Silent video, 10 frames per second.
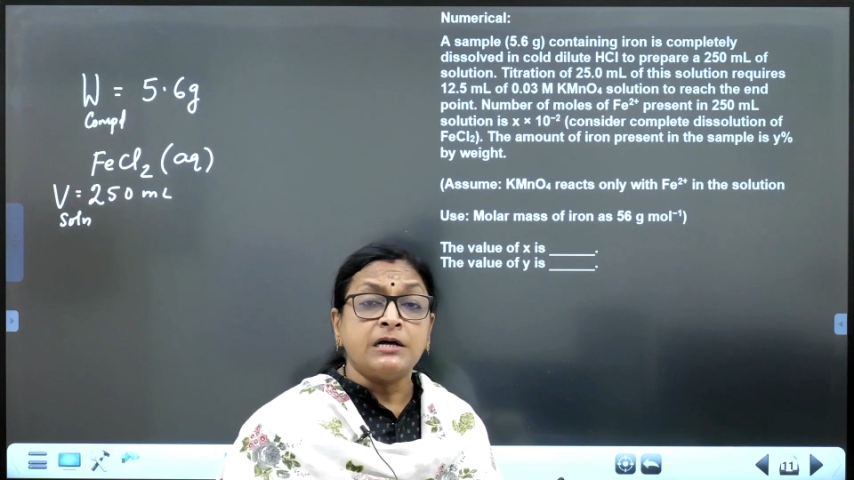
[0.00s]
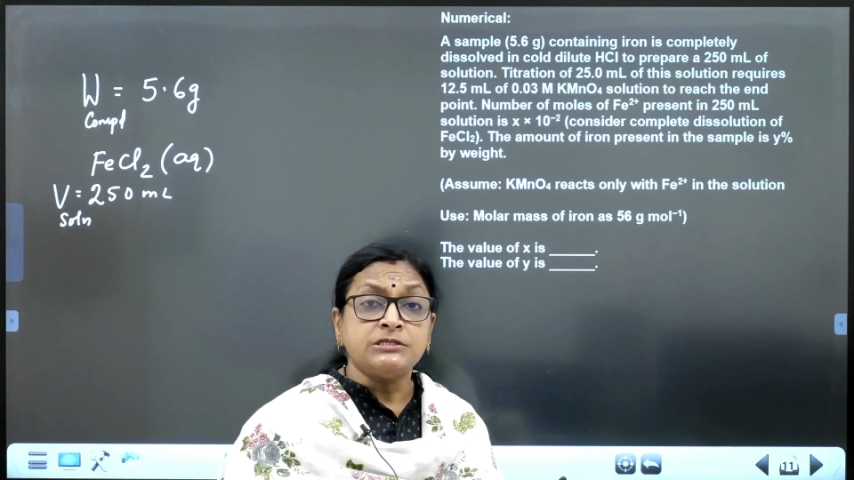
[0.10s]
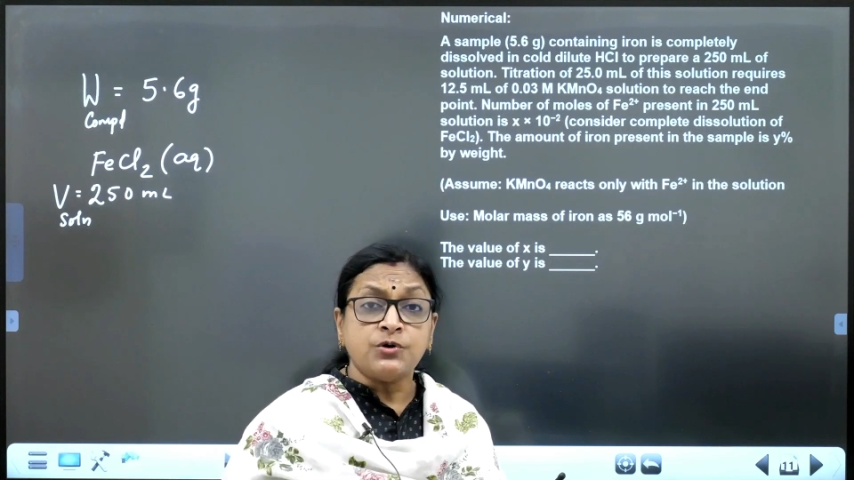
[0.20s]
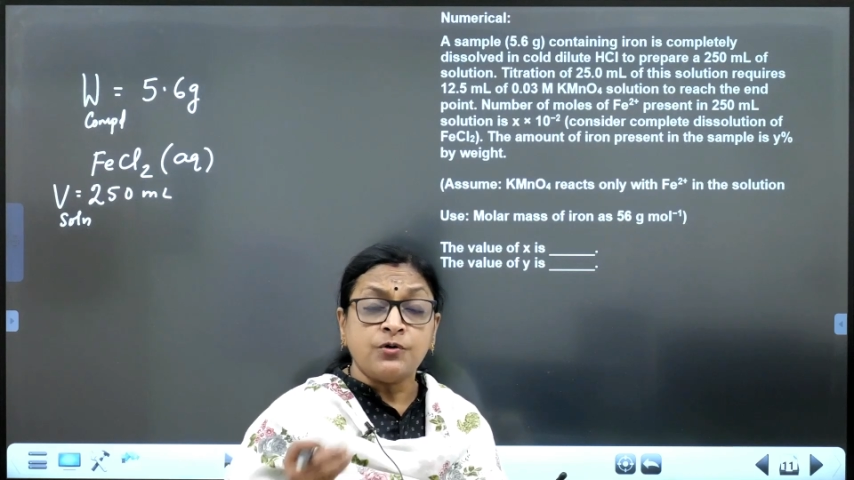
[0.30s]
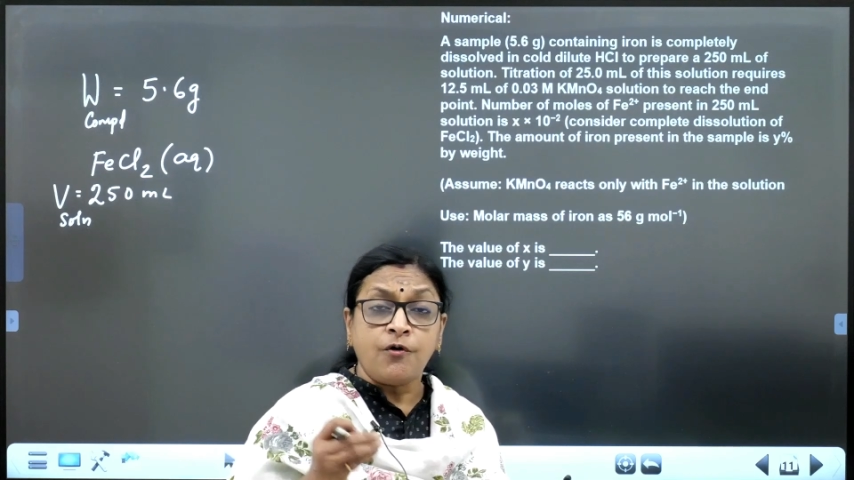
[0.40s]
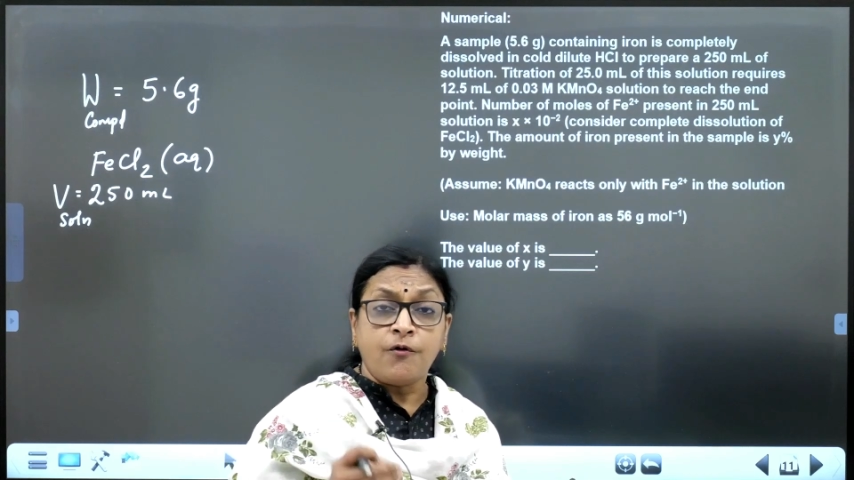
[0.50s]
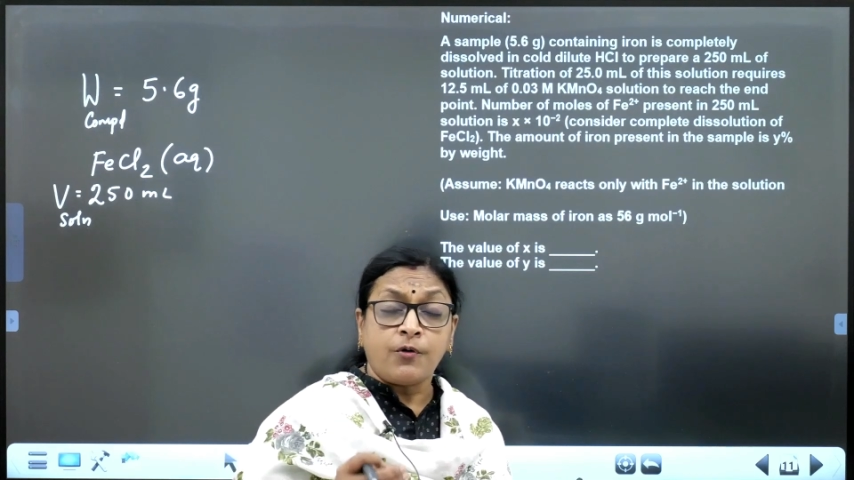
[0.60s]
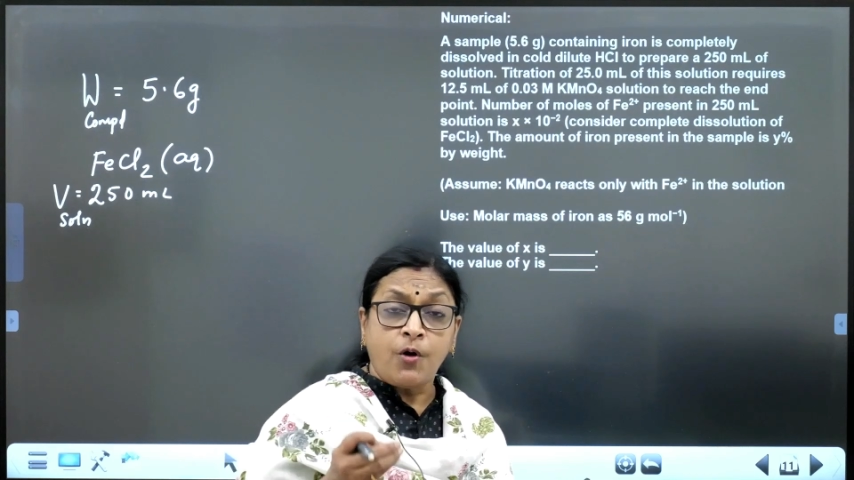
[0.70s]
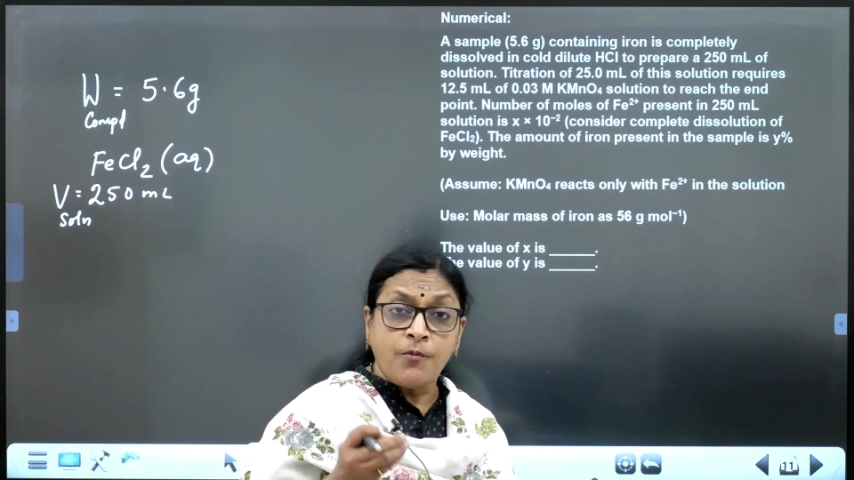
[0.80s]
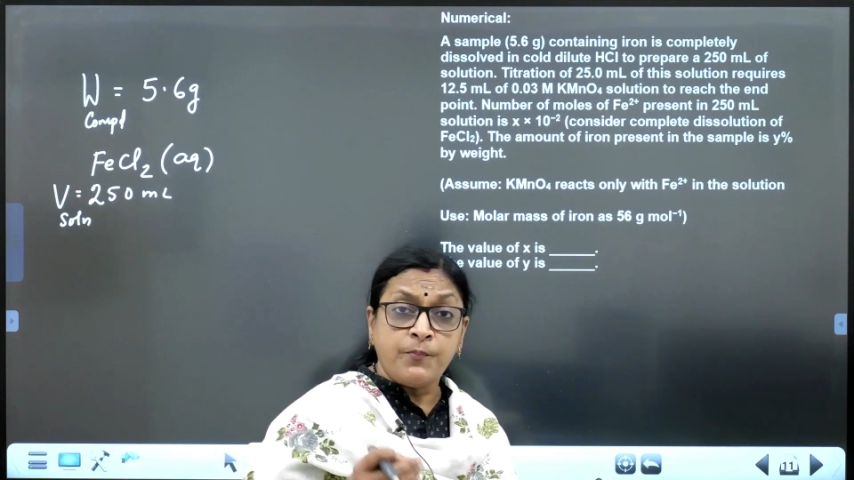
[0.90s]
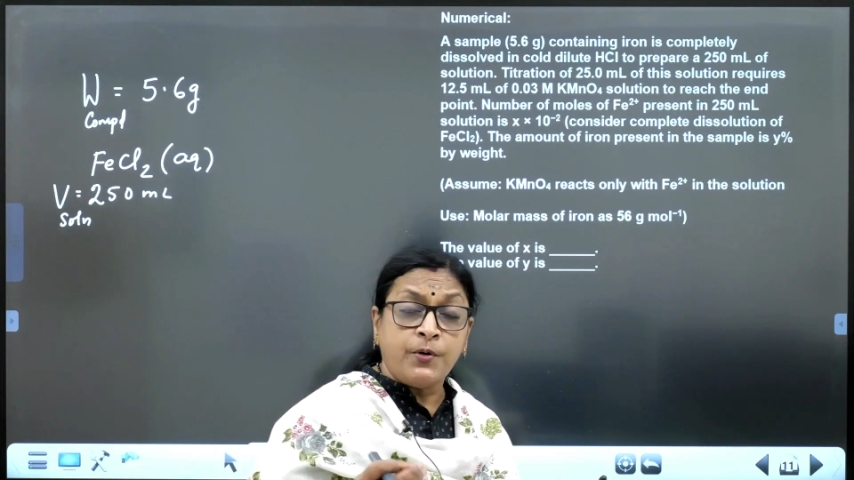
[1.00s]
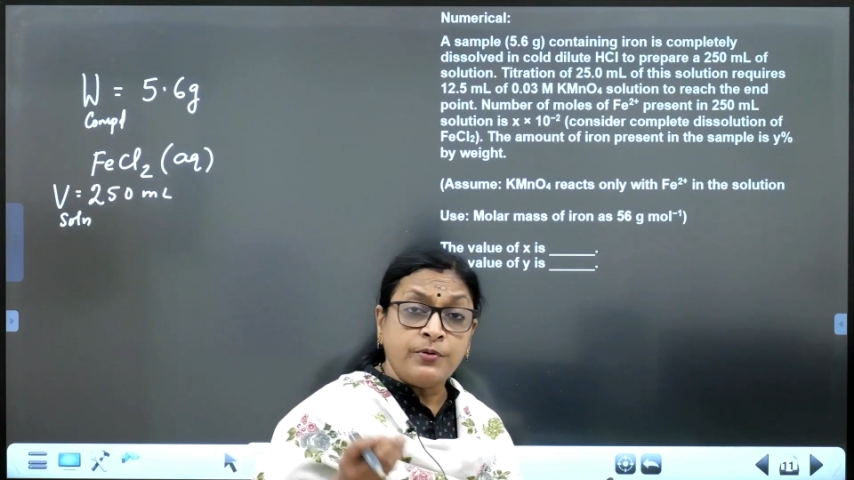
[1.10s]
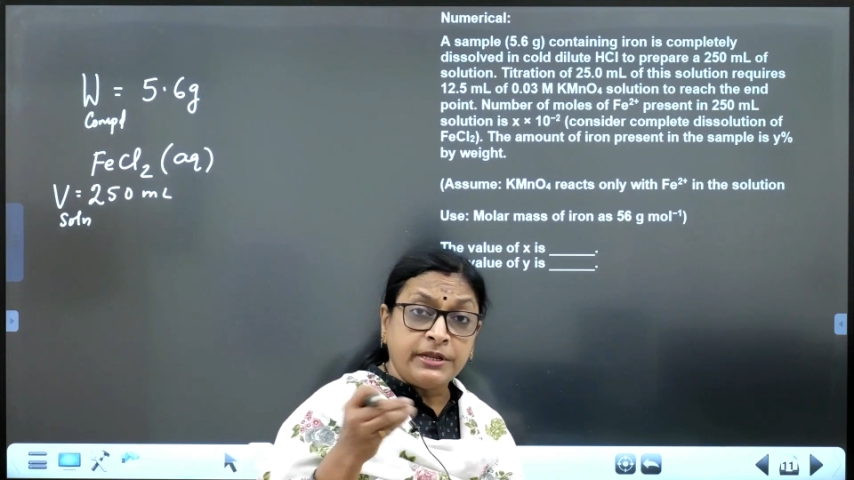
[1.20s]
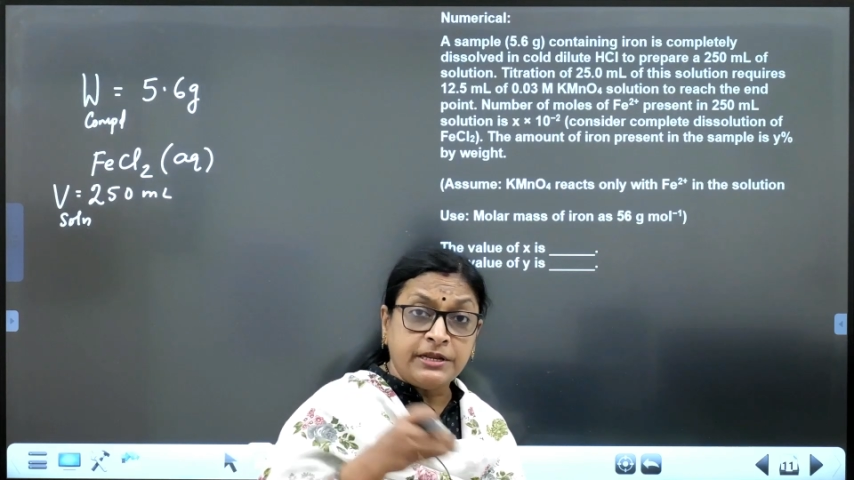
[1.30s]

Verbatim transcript: of co compound in